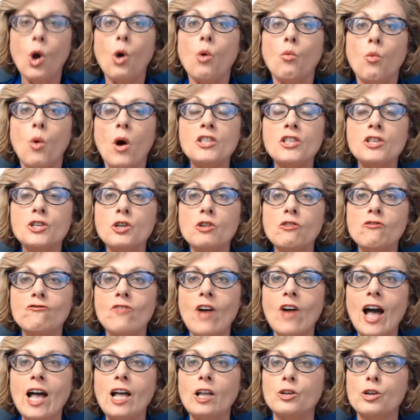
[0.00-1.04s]
Once you
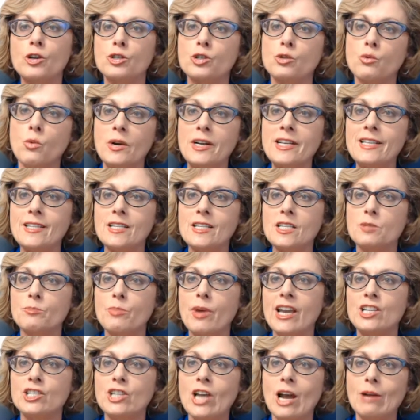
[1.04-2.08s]
file your
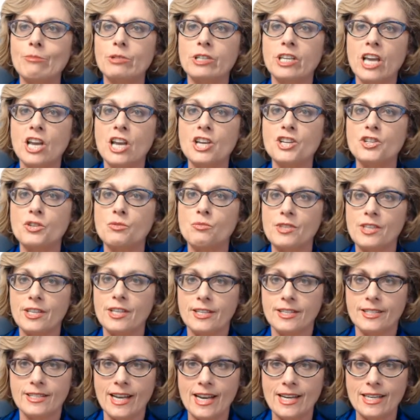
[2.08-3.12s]
26-page application with the
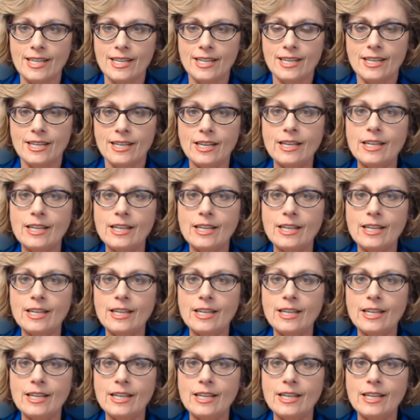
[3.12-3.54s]
state,